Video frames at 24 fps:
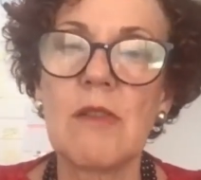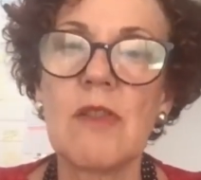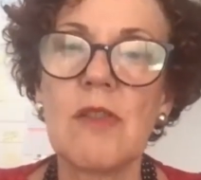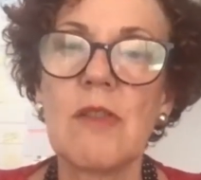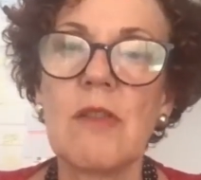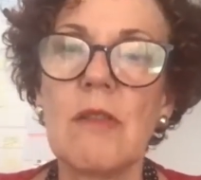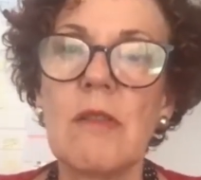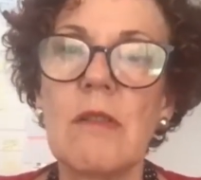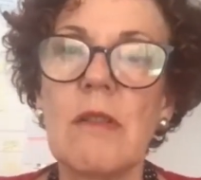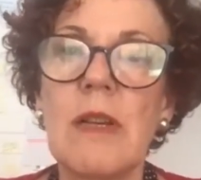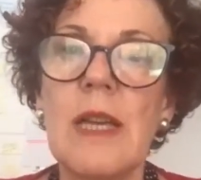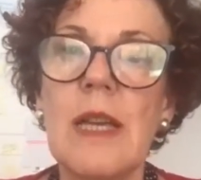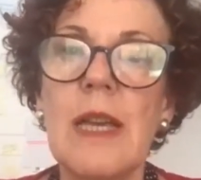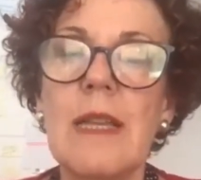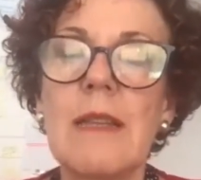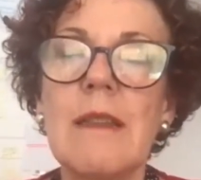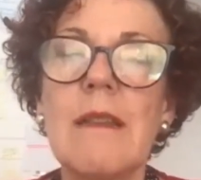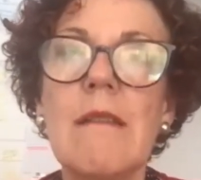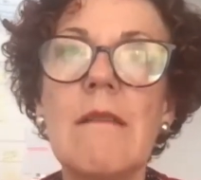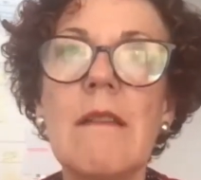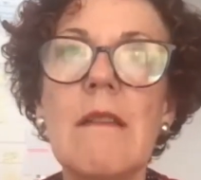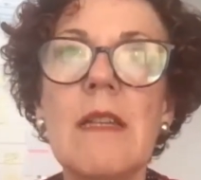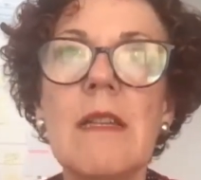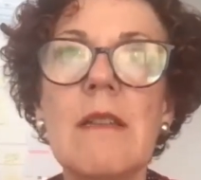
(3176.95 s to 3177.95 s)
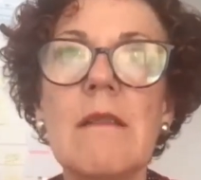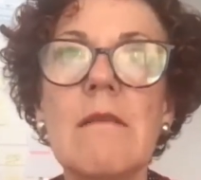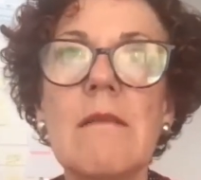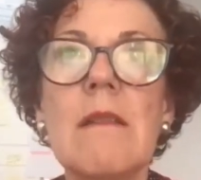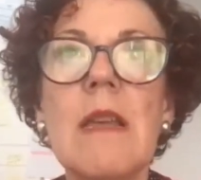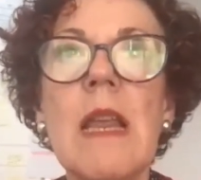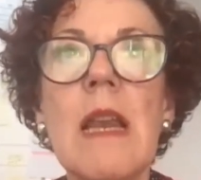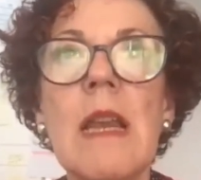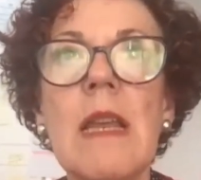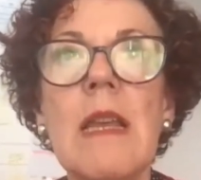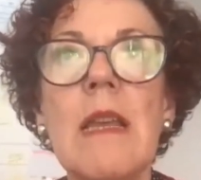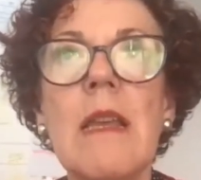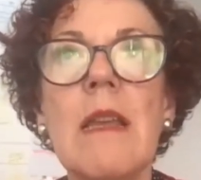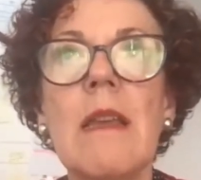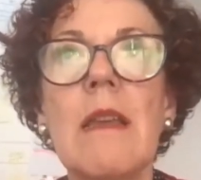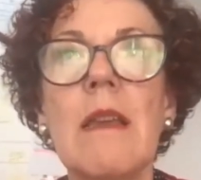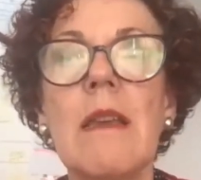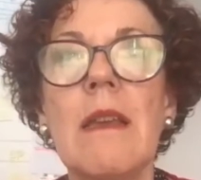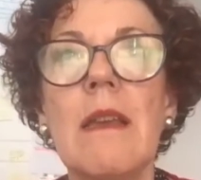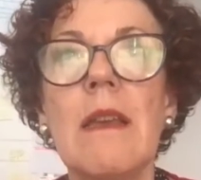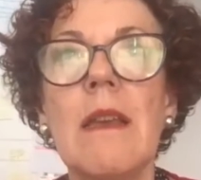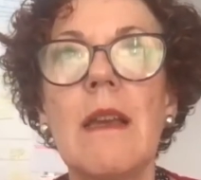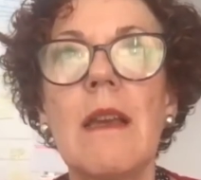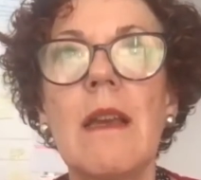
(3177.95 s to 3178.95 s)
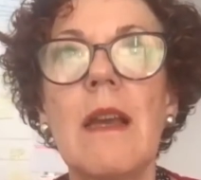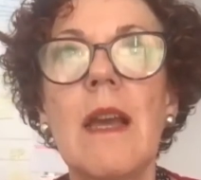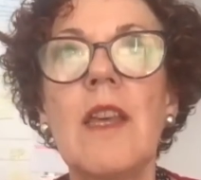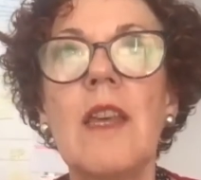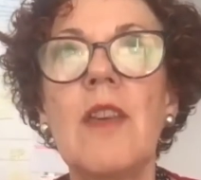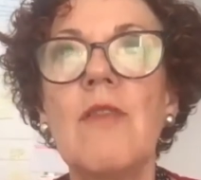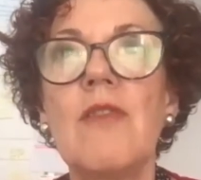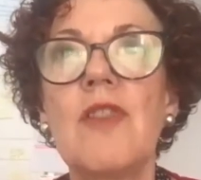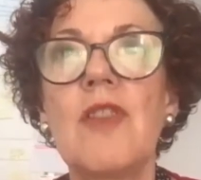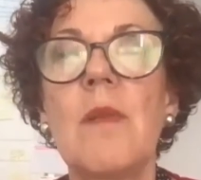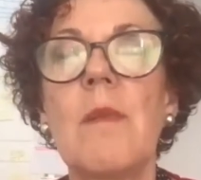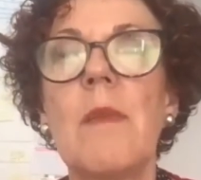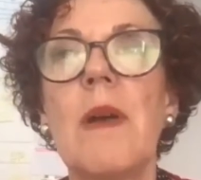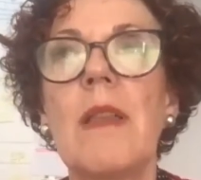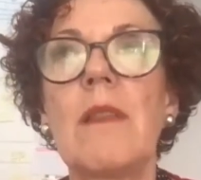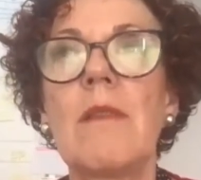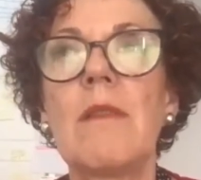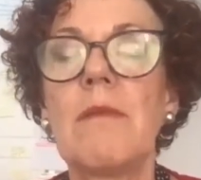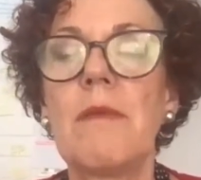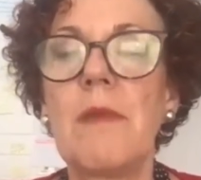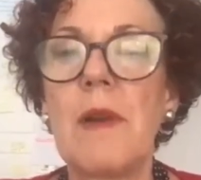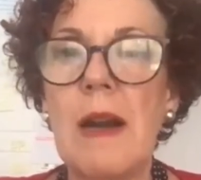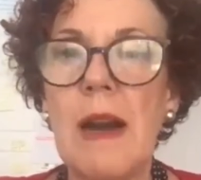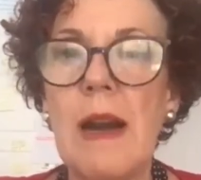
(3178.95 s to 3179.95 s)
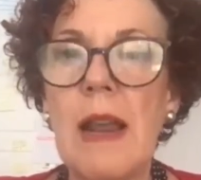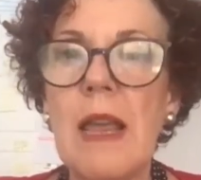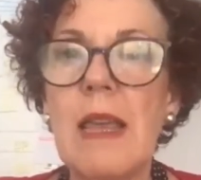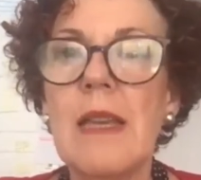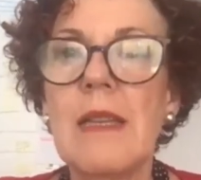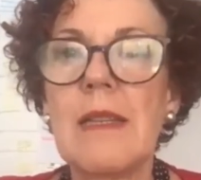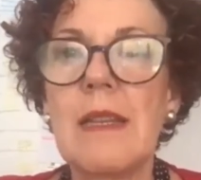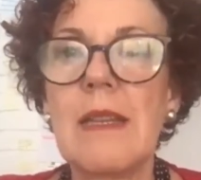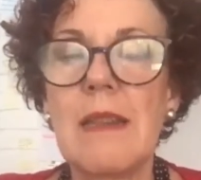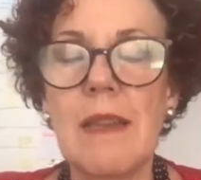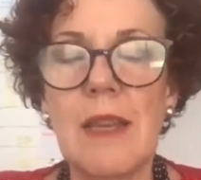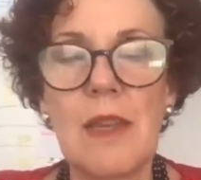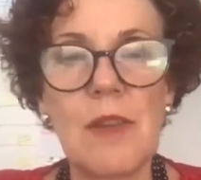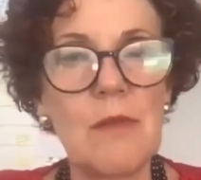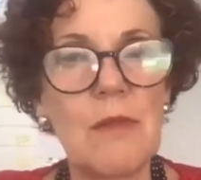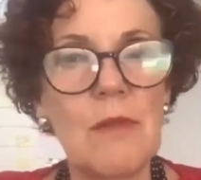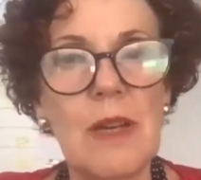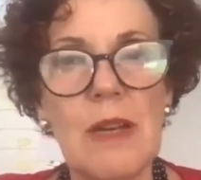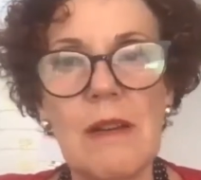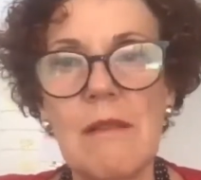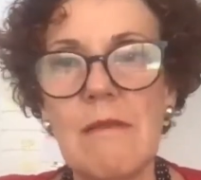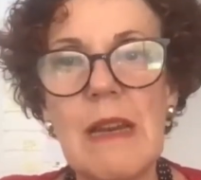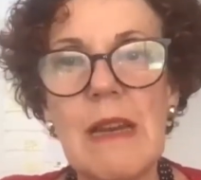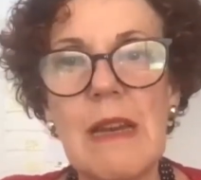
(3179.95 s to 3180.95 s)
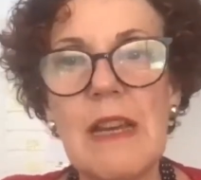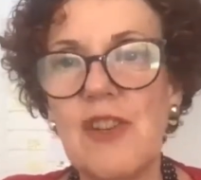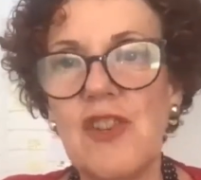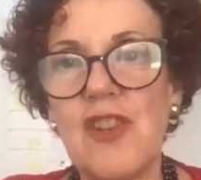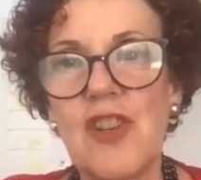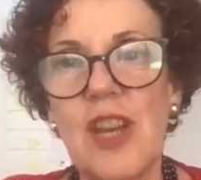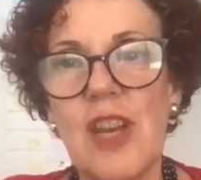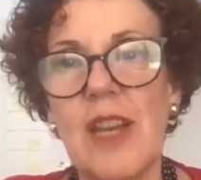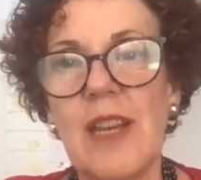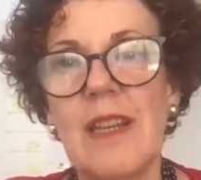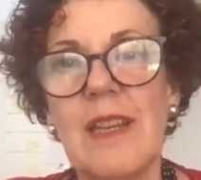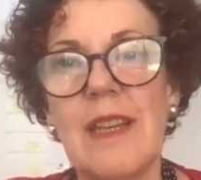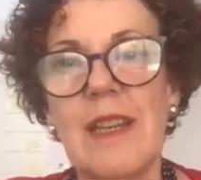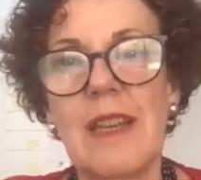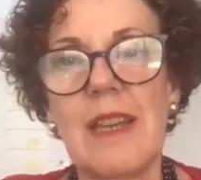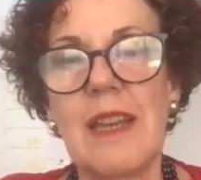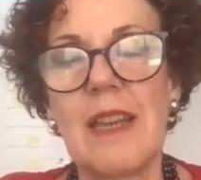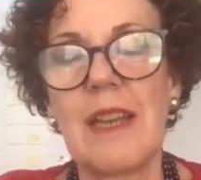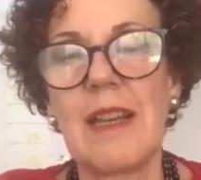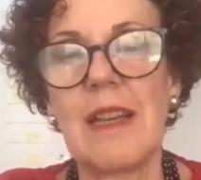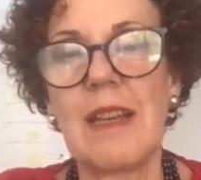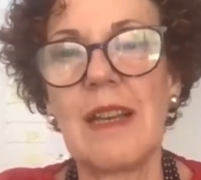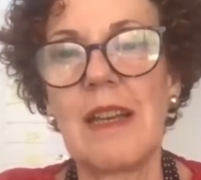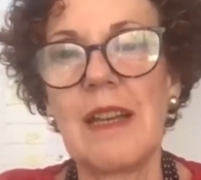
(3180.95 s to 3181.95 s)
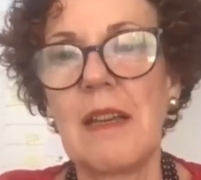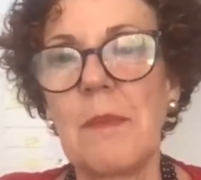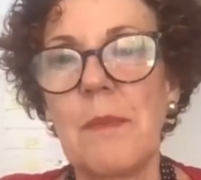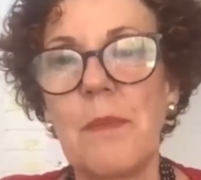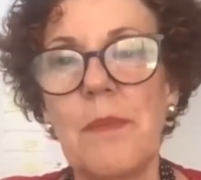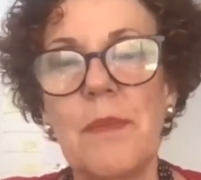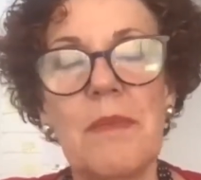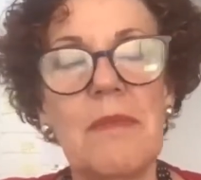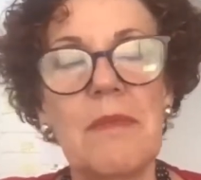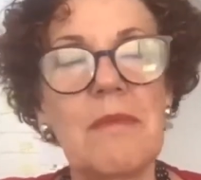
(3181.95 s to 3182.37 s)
So there is really a huge amount of variety that you can really check in